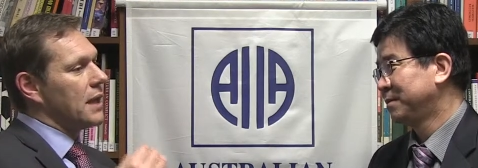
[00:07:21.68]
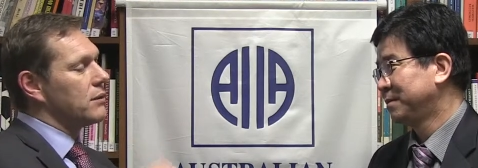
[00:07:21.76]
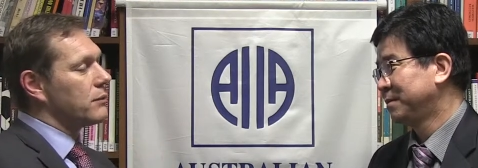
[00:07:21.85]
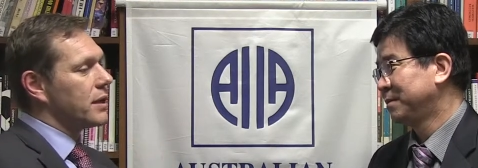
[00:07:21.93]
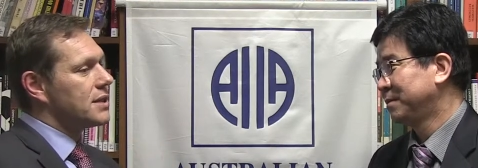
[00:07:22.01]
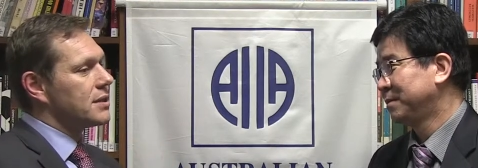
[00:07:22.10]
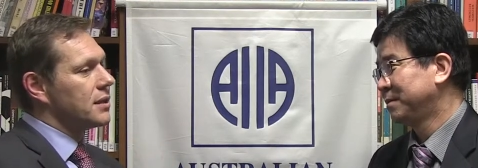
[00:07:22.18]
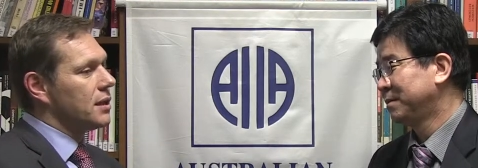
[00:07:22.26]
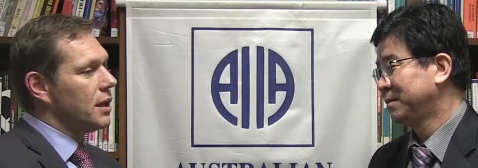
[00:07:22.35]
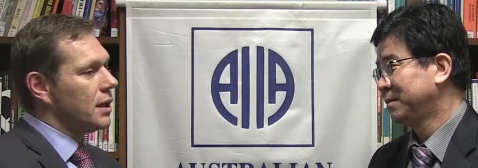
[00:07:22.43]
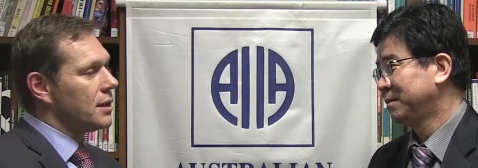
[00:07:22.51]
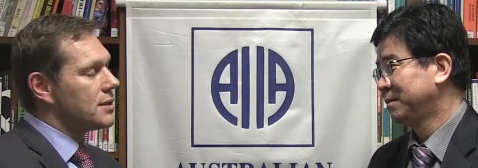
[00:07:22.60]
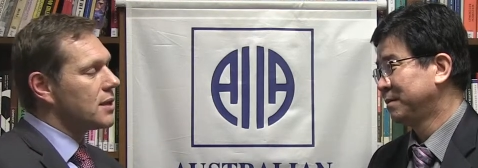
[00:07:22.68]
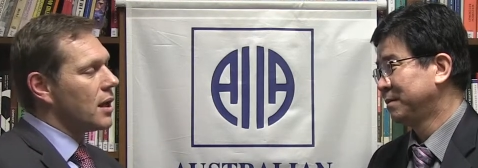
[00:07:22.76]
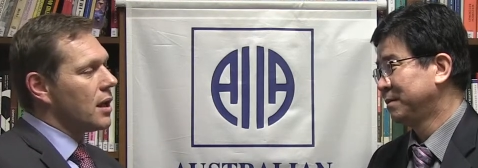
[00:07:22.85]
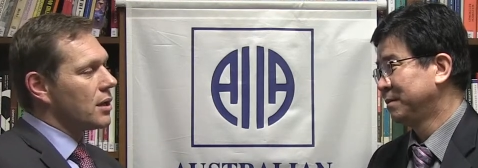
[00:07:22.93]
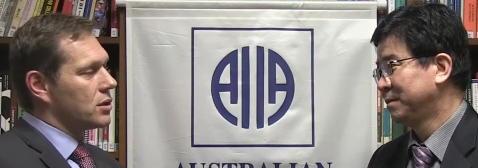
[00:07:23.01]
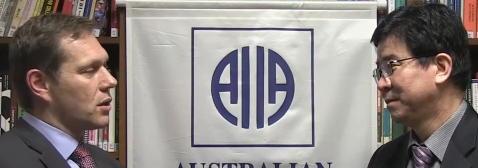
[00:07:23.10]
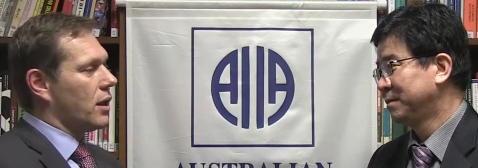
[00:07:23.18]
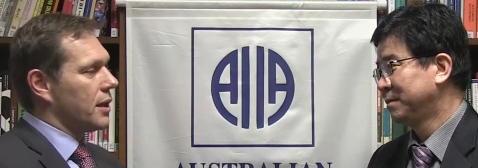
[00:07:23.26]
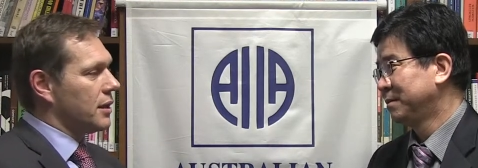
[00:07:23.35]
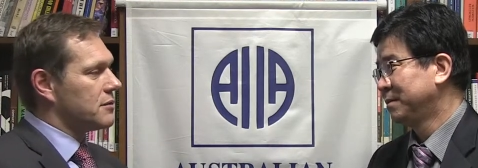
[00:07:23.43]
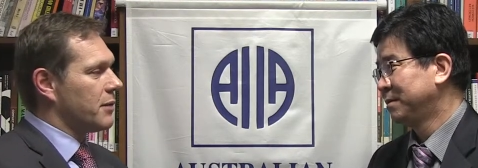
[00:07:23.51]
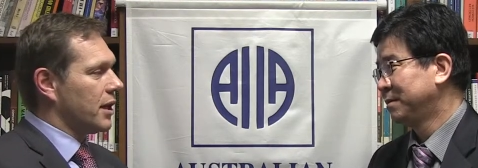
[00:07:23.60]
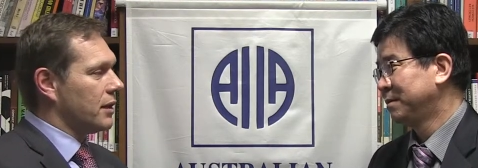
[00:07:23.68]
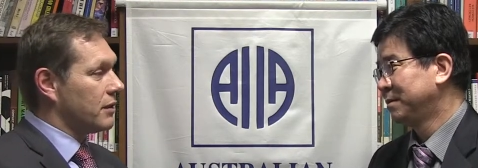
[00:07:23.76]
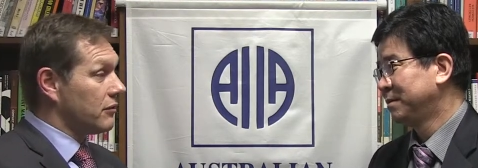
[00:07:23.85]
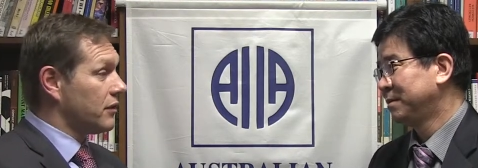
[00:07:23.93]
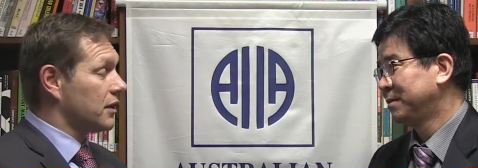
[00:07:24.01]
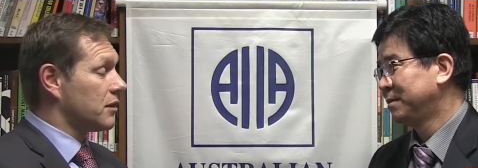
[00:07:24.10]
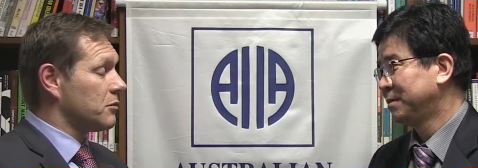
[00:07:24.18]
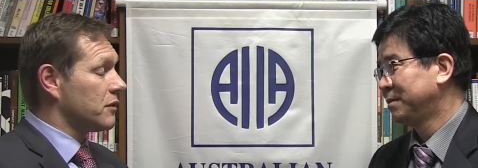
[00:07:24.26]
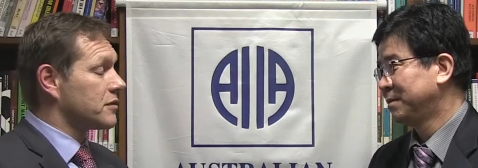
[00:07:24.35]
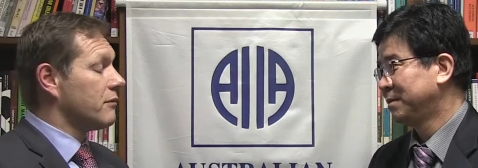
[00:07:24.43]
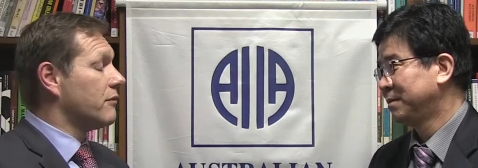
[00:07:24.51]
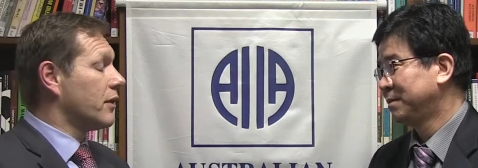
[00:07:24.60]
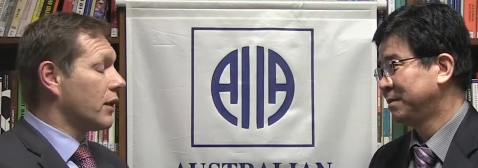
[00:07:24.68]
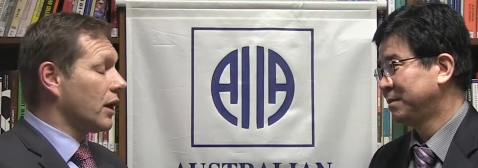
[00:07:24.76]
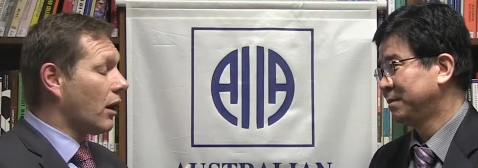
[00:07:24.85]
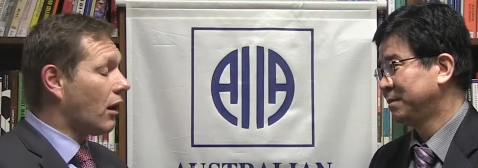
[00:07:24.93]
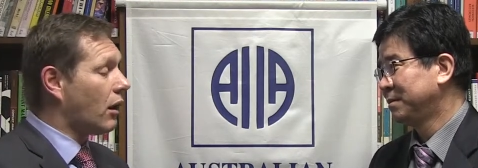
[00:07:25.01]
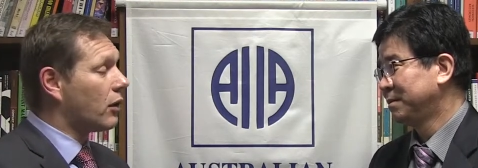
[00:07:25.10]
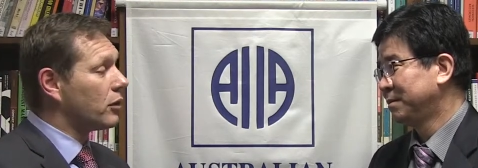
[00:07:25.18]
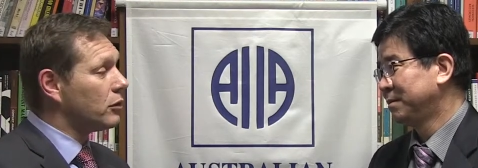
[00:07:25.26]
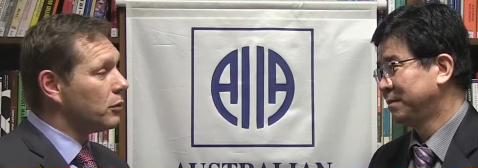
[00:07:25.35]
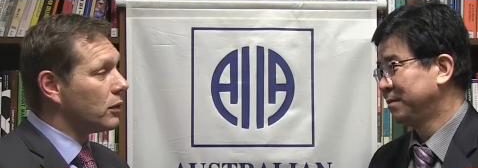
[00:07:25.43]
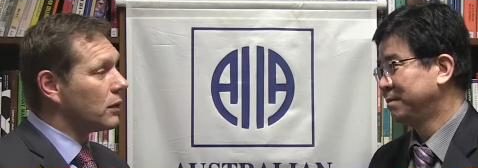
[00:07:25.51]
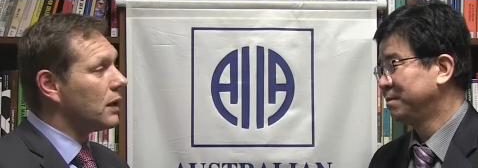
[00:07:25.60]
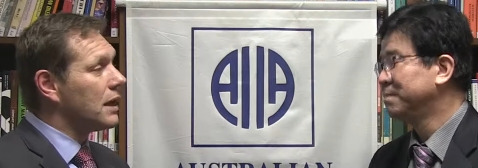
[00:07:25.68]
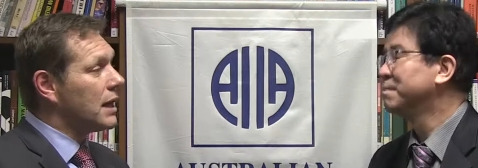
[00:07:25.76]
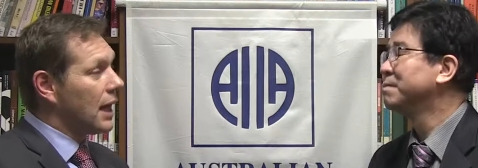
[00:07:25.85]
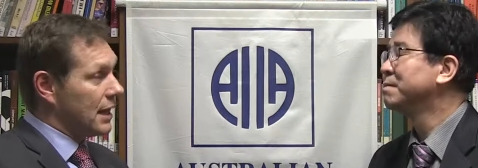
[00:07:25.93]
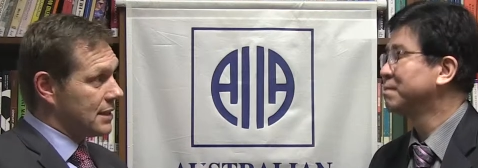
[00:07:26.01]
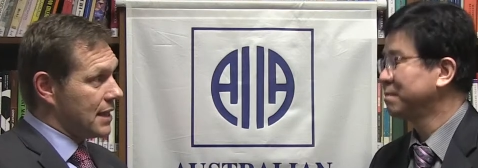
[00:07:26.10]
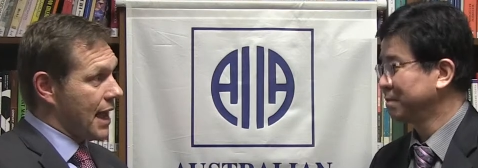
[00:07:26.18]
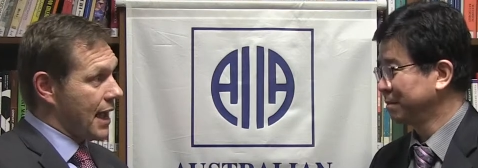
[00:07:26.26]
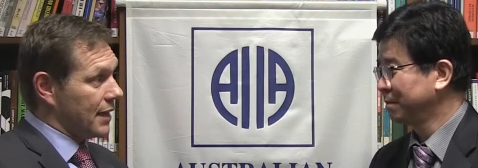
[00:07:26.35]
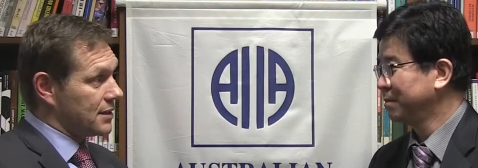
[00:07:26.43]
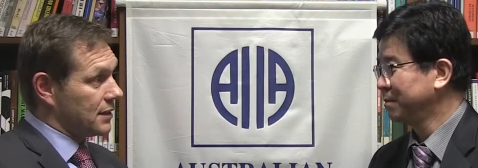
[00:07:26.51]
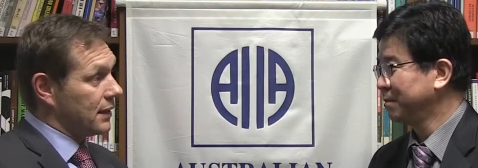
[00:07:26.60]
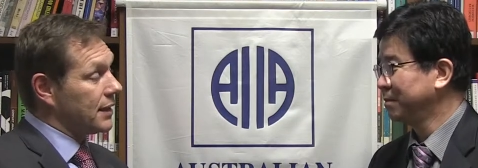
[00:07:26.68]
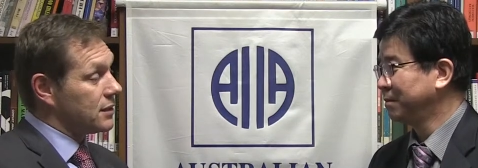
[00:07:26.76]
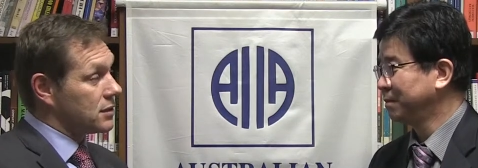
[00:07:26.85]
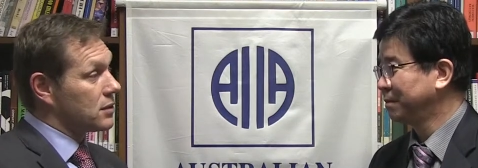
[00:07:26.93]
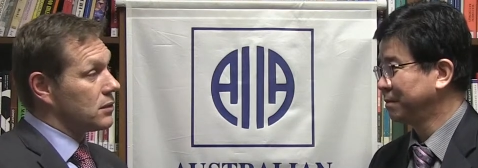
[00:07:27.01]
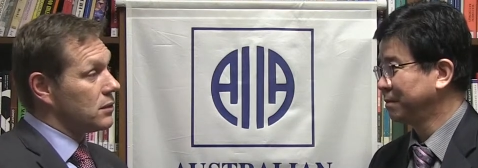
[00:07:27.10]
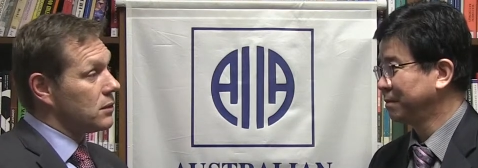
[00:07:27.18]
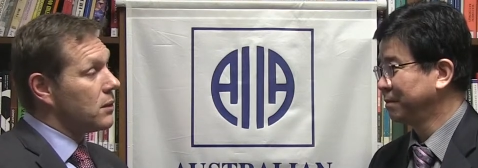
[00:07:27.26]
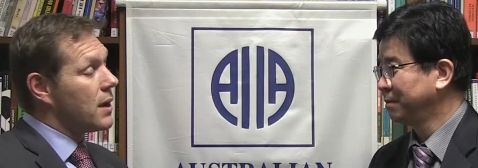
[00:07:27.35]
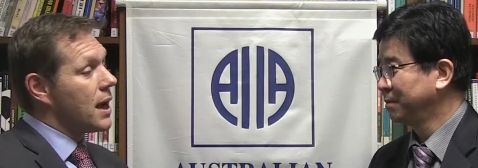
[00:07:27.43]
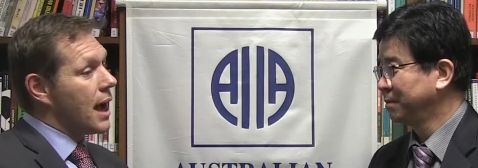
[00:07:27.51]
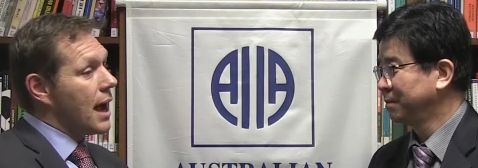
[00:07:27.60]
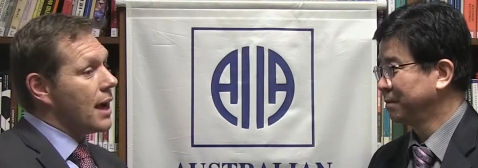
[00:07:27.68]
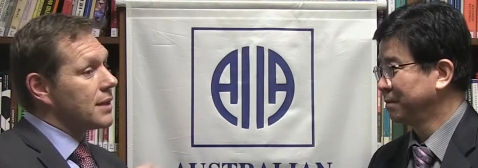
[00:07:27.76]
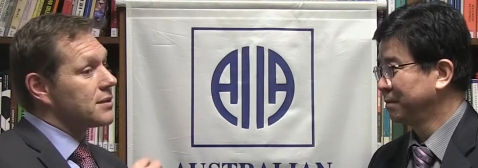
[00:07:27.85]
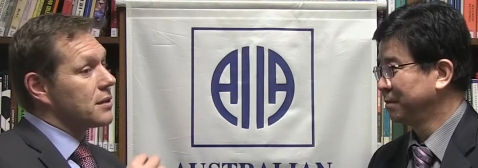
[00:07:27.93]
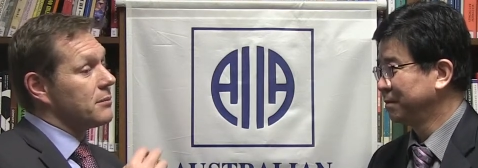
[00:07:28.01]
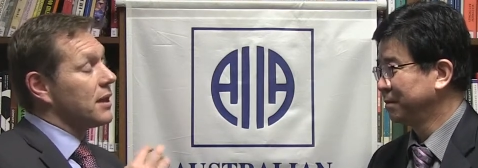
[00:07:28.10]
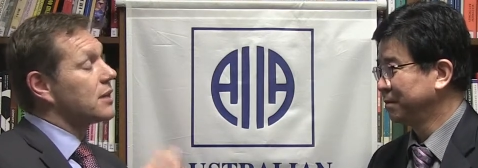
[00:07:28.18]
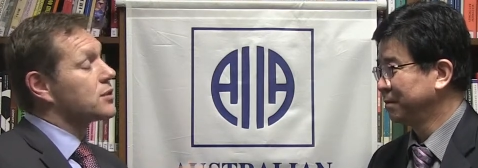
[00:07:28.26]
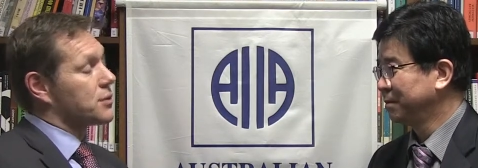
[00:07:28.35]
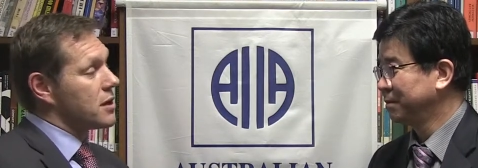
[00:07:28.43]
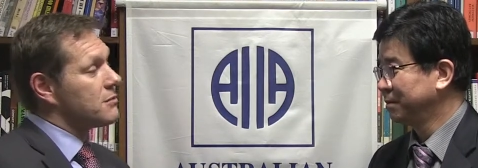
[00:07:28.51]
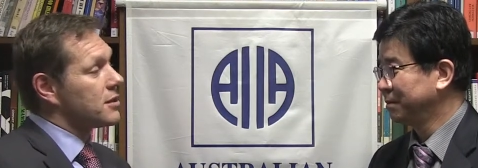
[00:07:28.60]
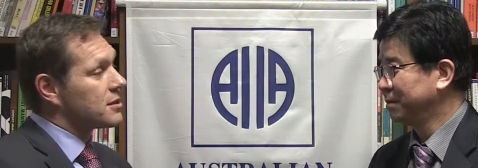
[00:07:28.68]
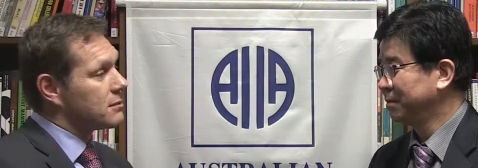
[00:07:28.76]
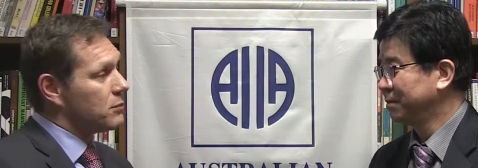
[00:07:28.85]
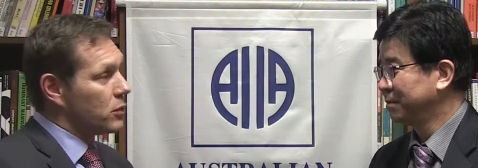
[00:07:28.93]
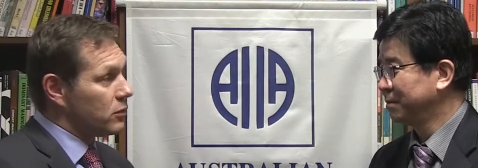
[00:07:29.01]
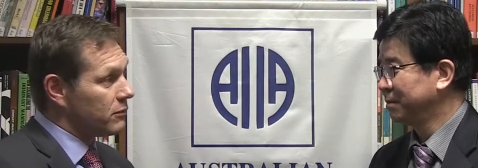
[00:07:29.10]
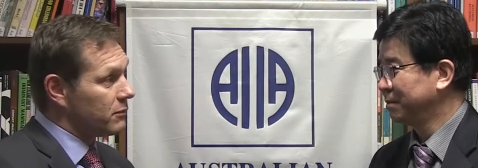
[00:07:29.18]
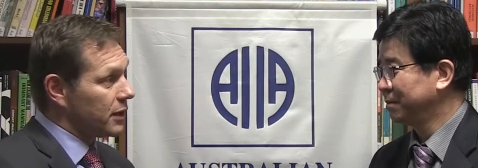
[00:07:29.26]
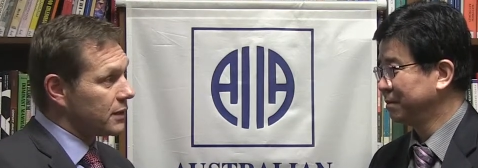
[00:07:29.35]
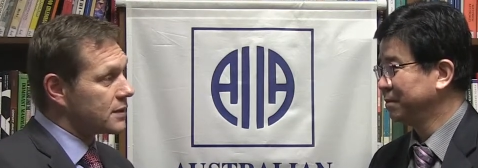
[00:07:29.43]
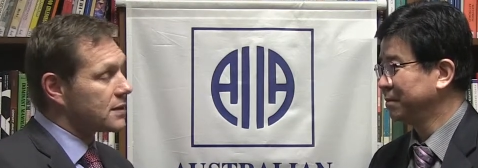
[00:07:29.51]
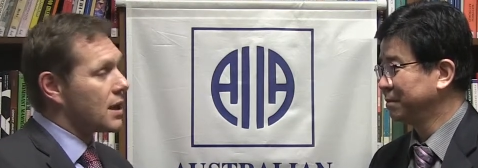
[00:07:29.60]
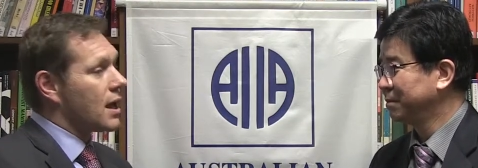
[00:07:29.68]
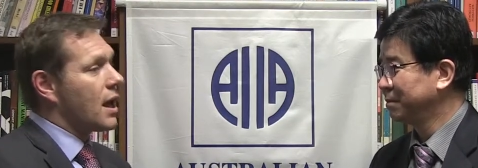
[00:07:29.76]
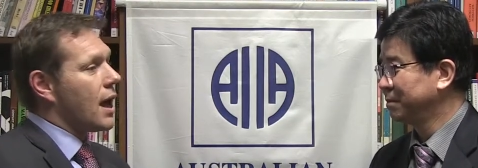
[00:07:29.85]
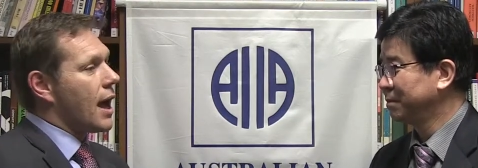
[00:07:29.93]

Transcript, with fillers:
Speaker 1: in recent years, China has been the victim of some very horrible mm. mm. attacks mm. linked to uh, some extremist mm. movements.